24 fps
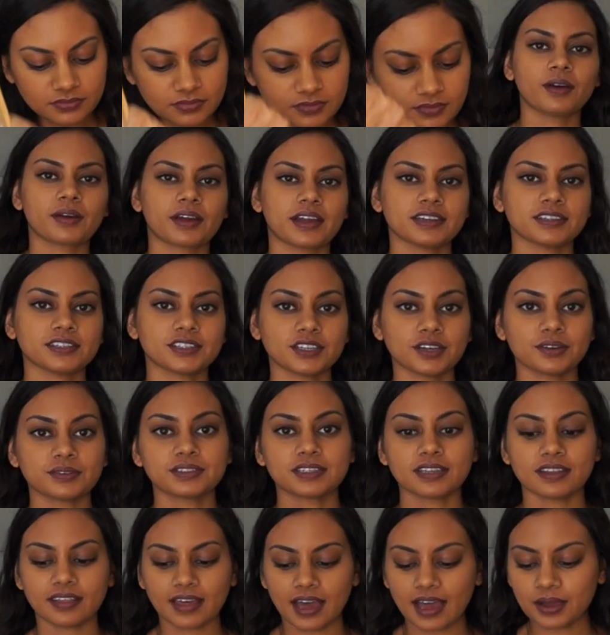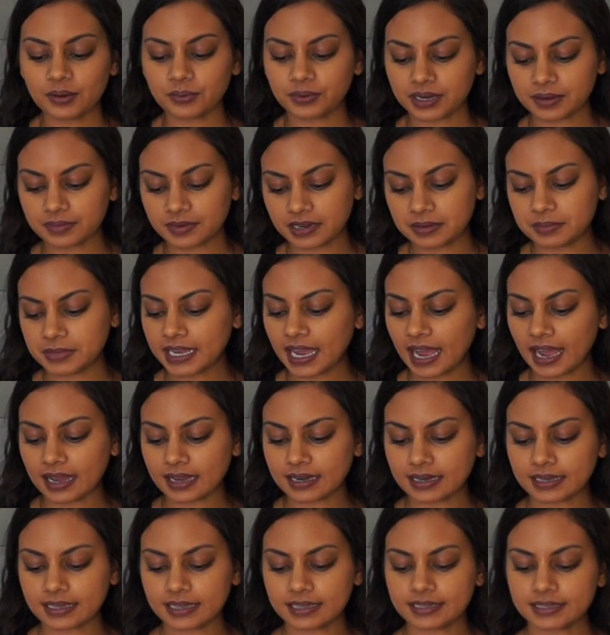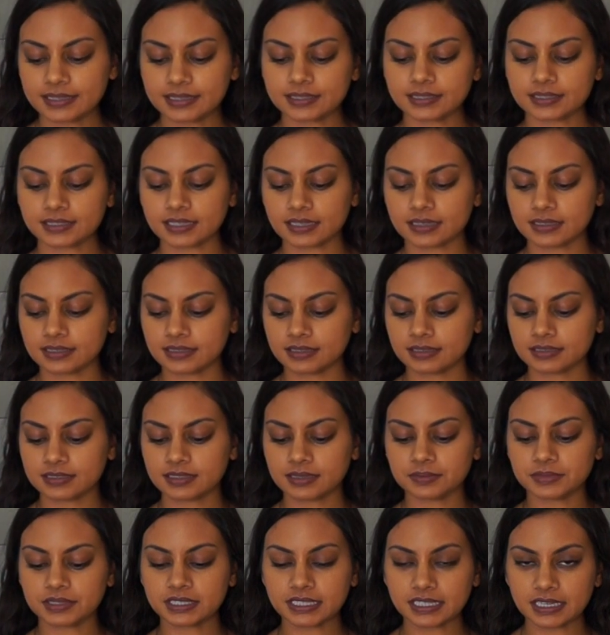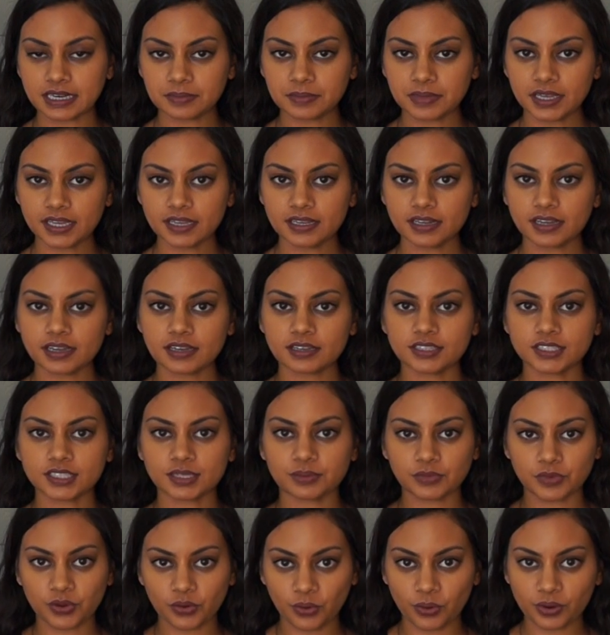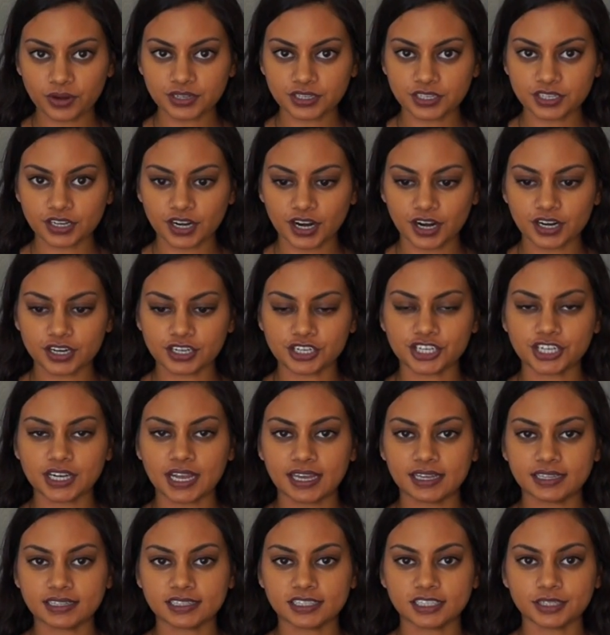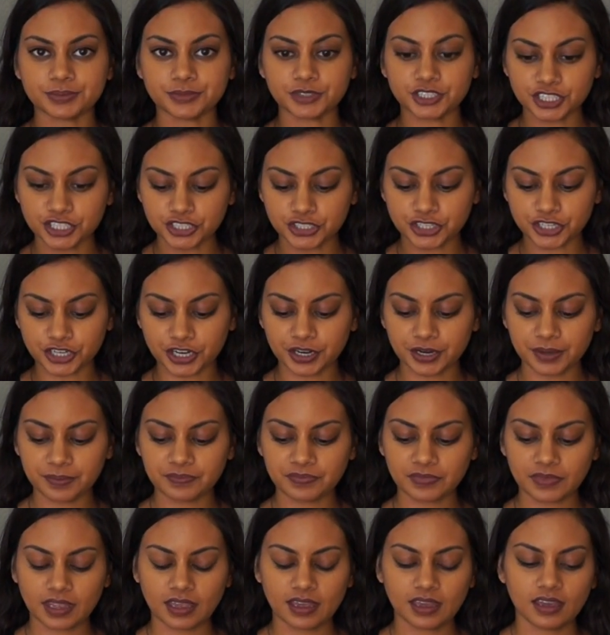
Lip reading: Okay, so to that, what I'm going to be adding is some cinnamon, some cornstarch, and some ginger.